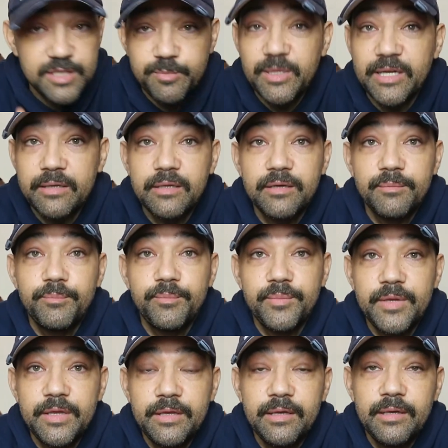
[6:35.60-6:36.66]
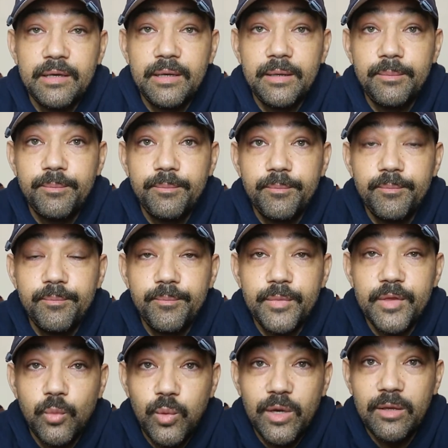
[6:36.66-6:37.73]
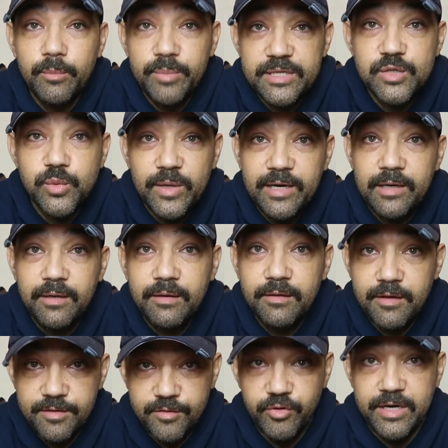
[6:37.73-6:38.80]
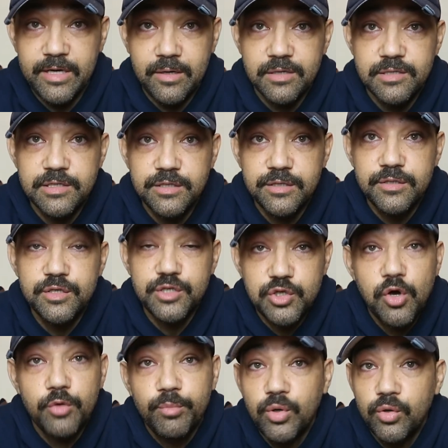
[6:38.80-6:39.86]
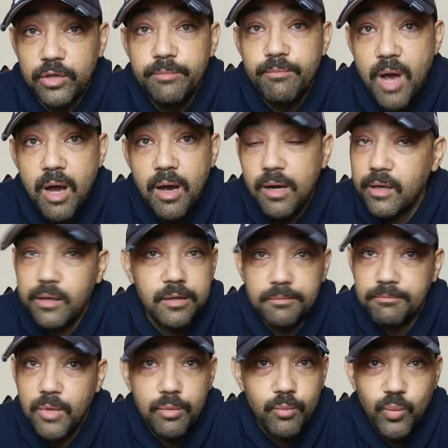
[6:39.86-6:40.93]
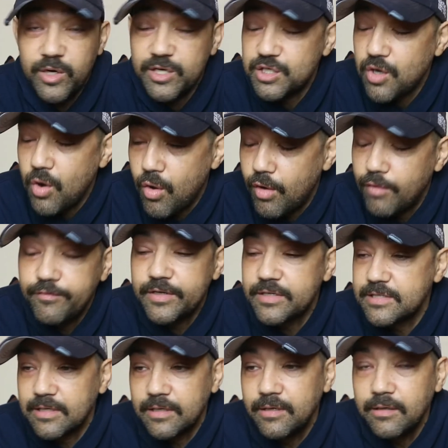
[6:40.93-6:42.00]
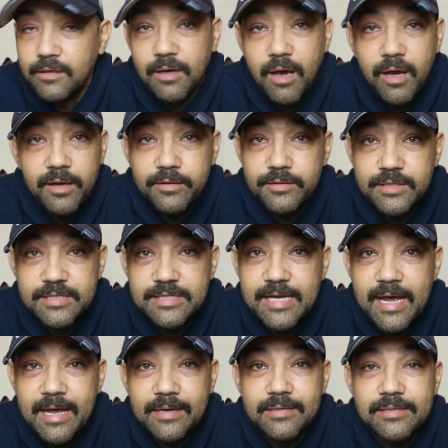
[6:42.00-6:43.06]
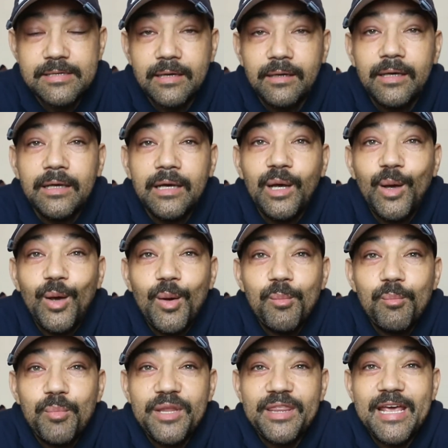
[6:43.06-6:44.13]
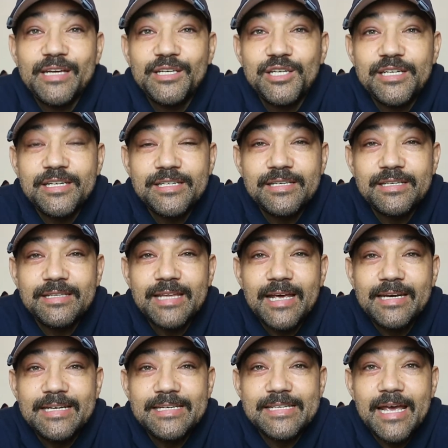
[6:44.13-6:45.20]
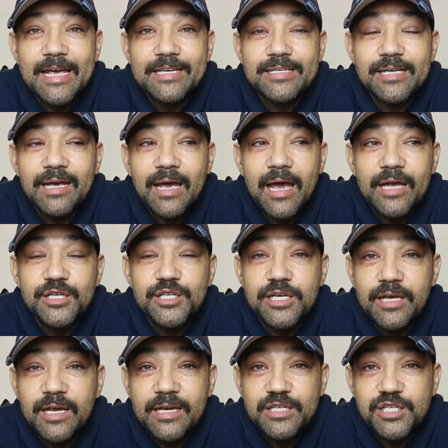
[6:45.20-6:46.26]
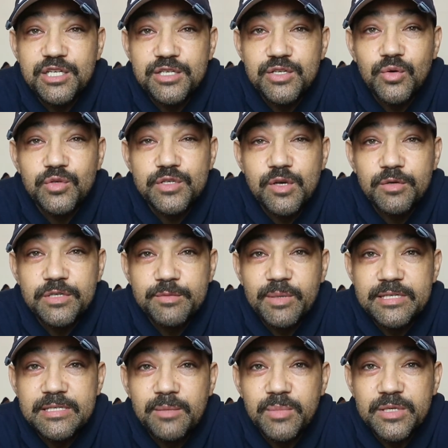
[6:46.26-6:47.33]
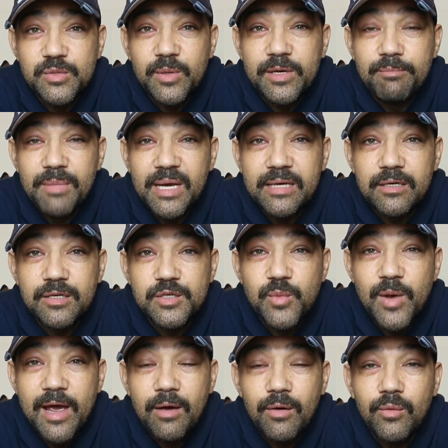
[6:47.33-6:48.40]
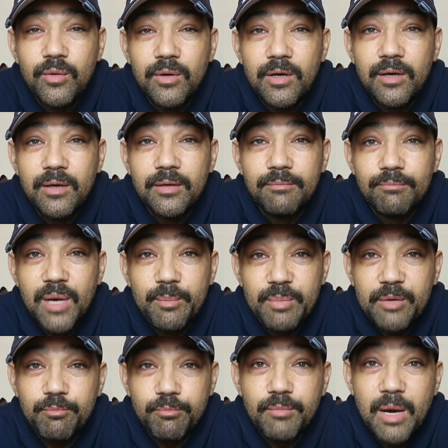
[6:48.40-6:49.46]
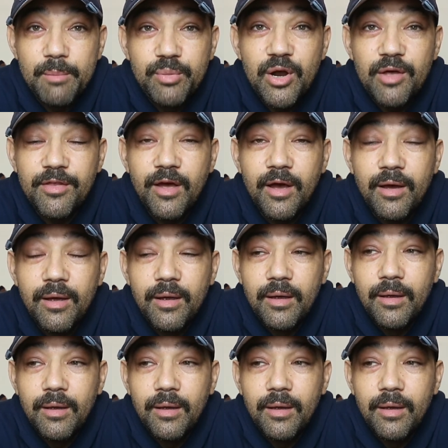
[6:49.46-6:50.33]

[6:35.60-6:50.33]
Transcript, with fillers: split the, the, the will between the three cousins, John, Paul and Mark, which obviously I understand. But then she, then he said, and she, she's also split it between Mick as well, my, my brother